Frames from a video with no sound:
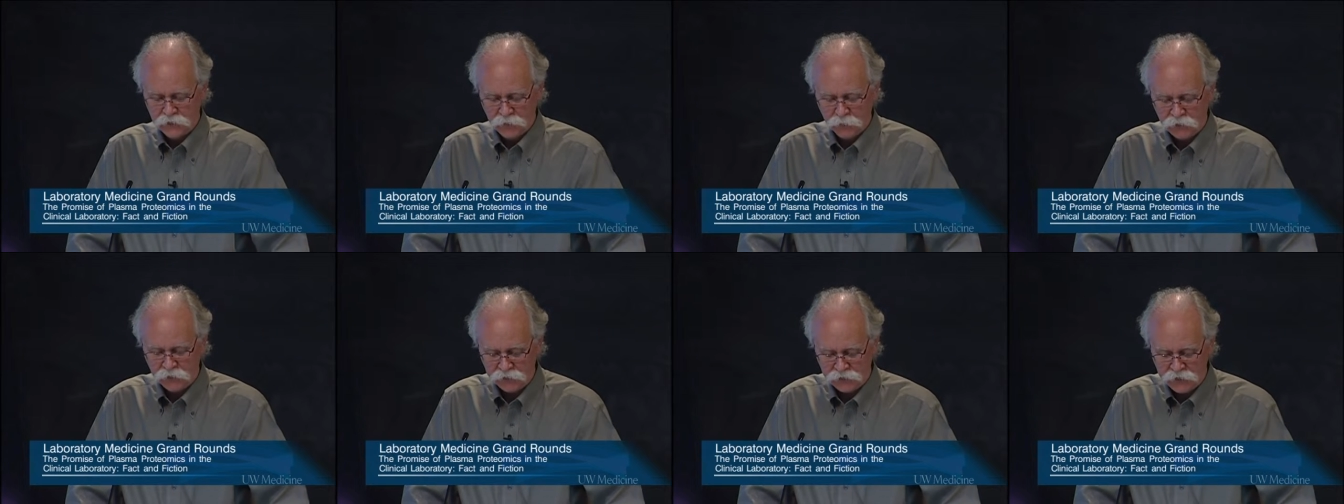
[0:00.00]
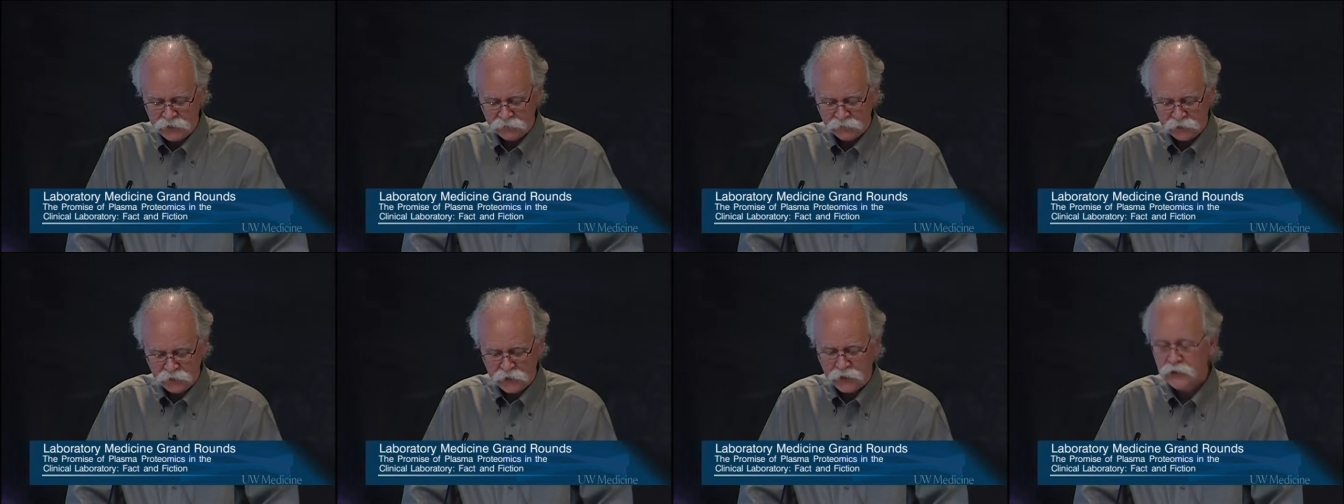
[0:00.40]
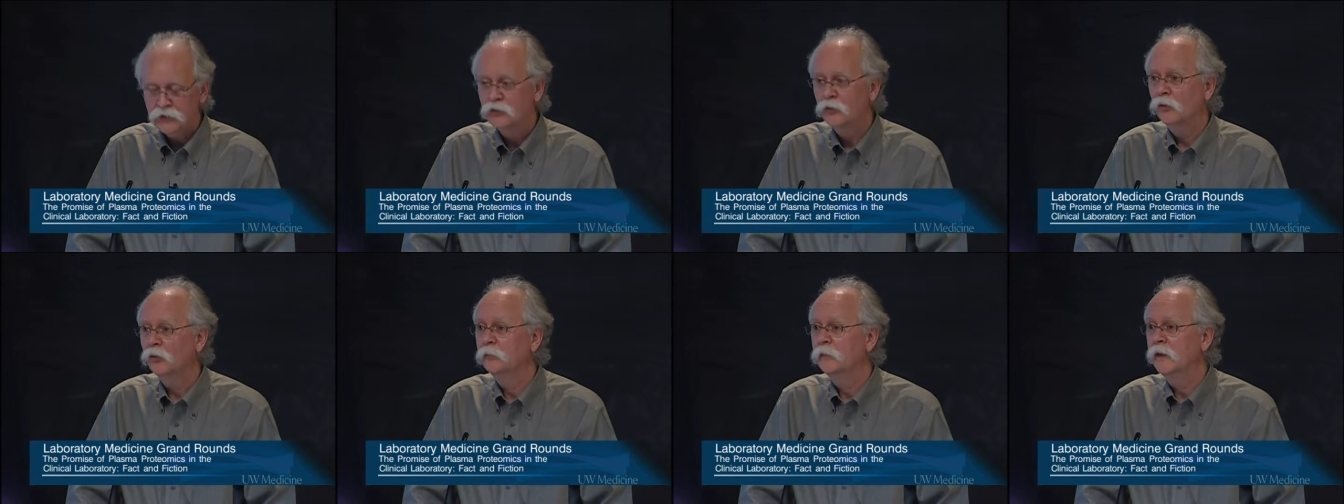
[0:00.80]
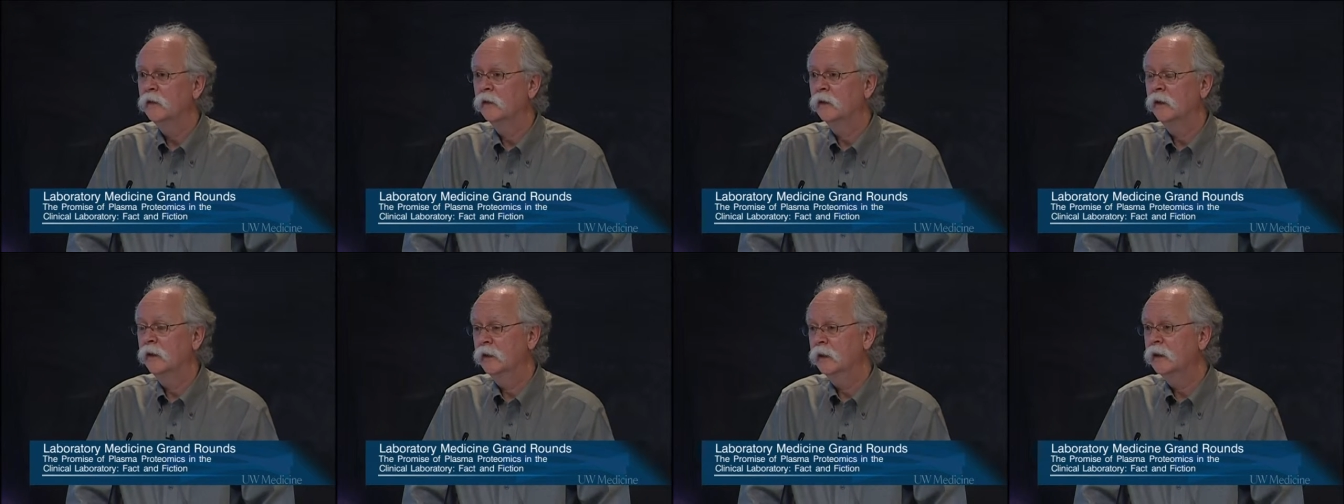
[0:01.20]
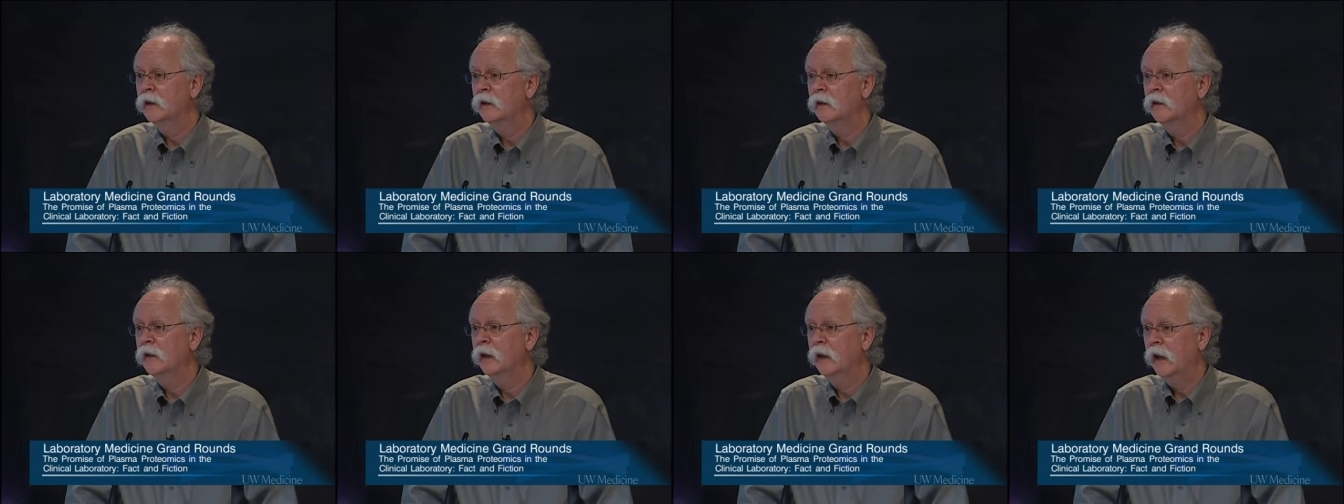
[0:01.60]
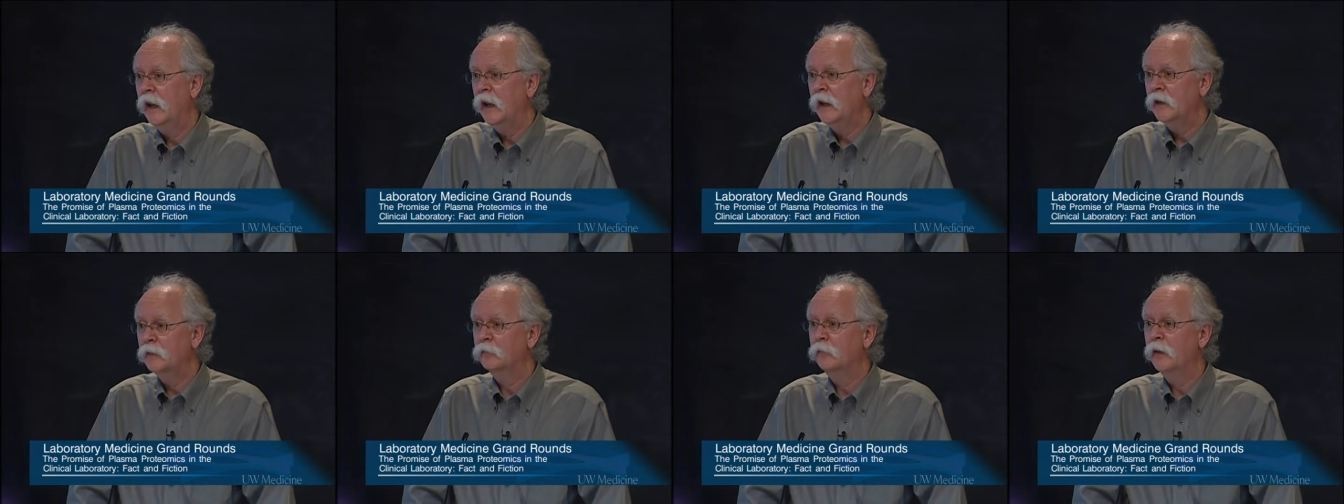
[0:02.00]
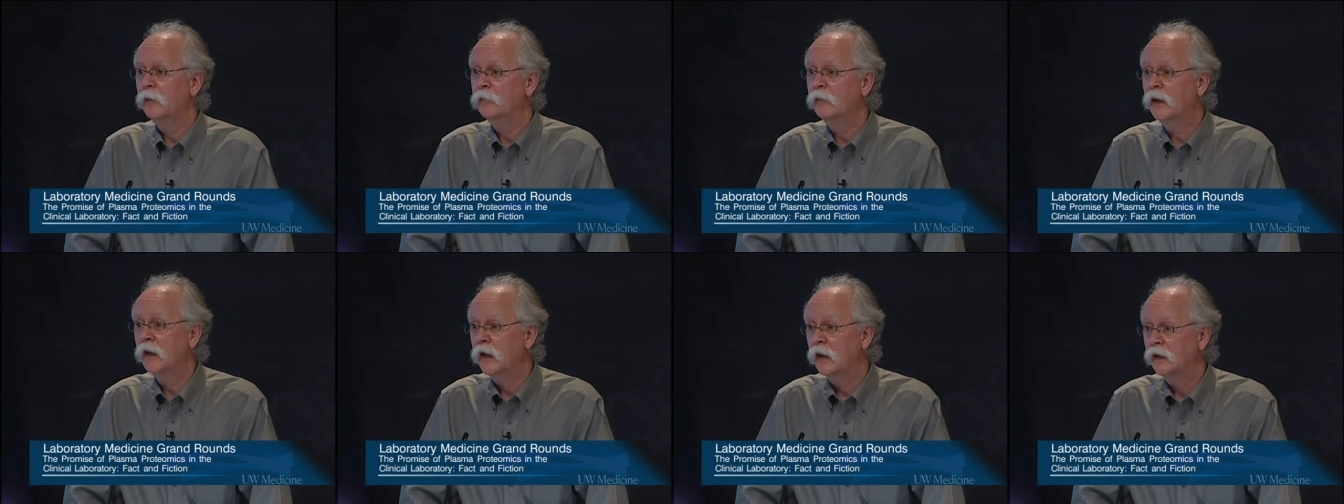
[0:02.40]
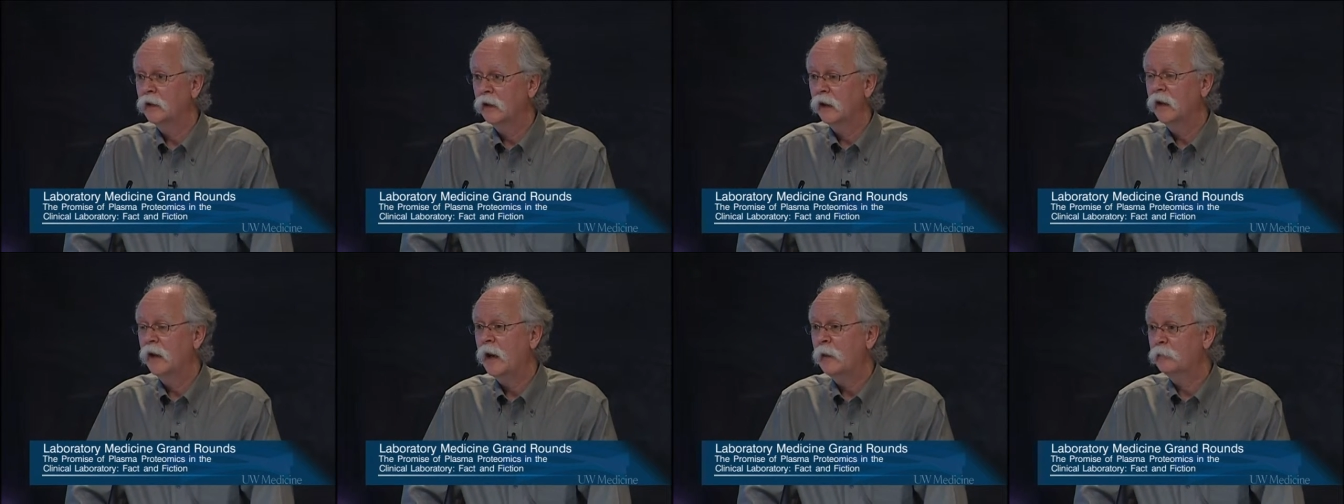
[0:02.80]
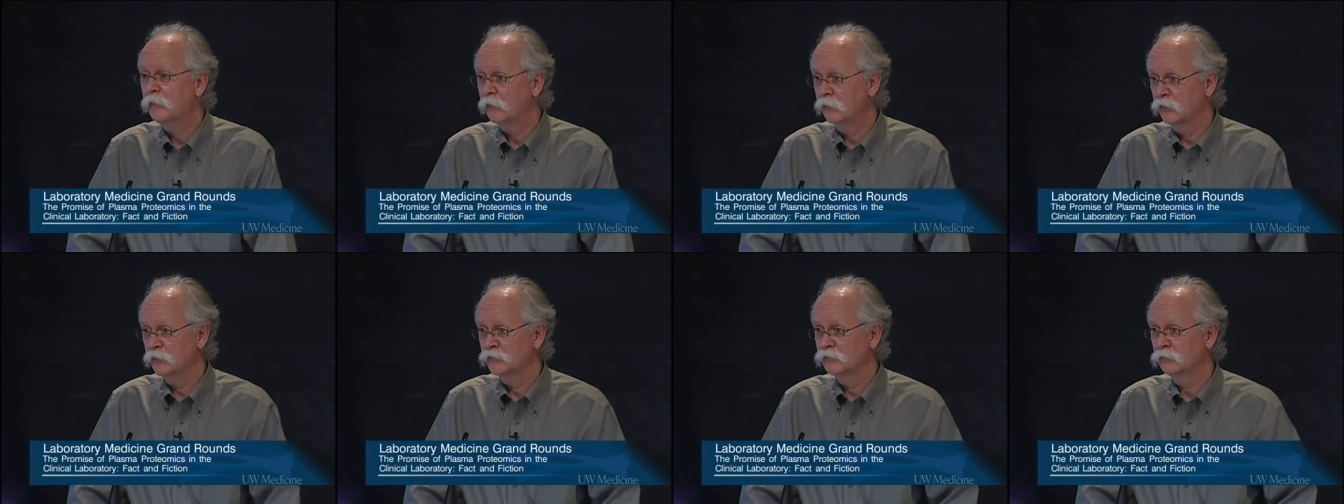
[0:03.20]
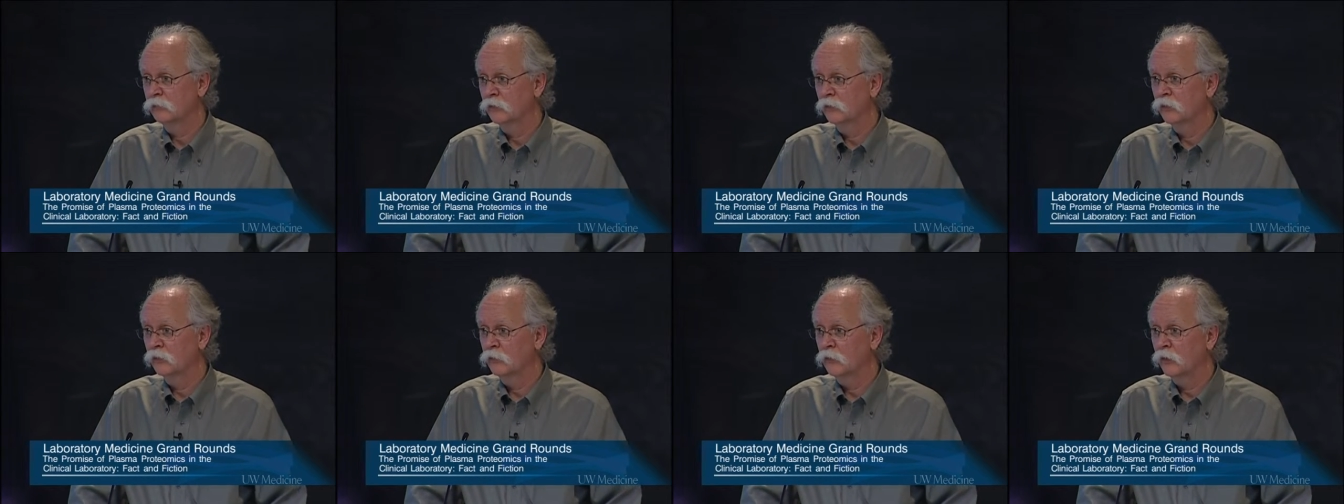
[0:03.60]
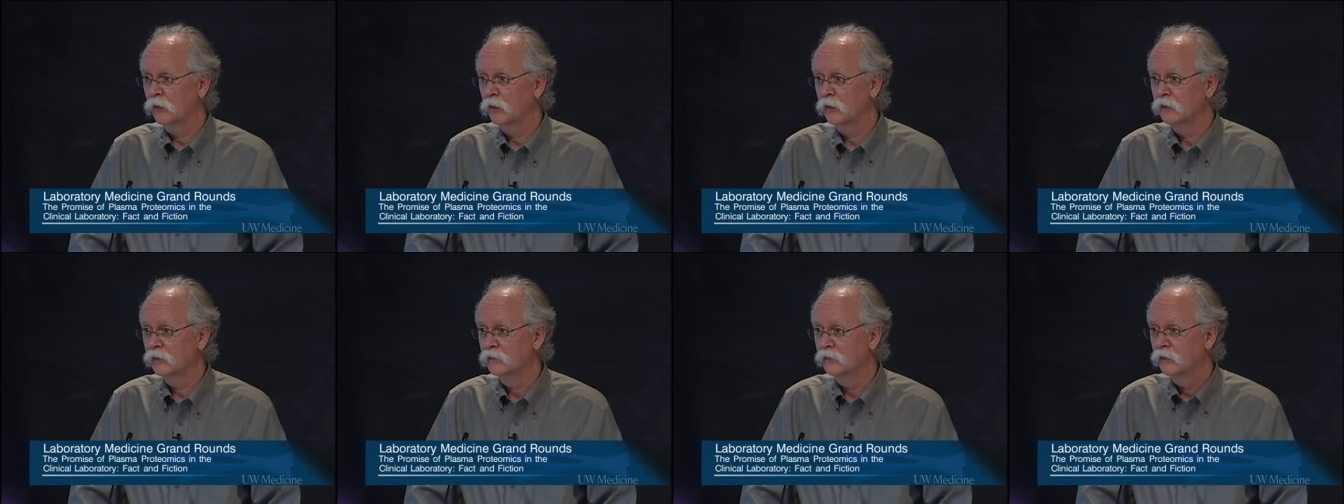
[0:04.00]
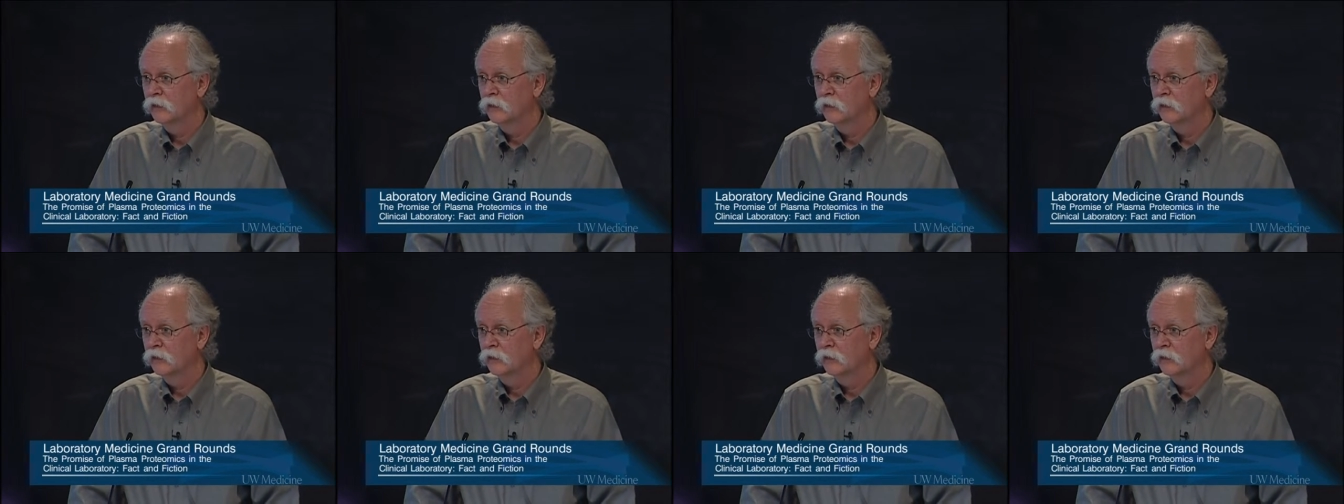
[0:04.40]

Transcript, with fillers: But even he told me that he didn't think antipeptide aptamers were going to work.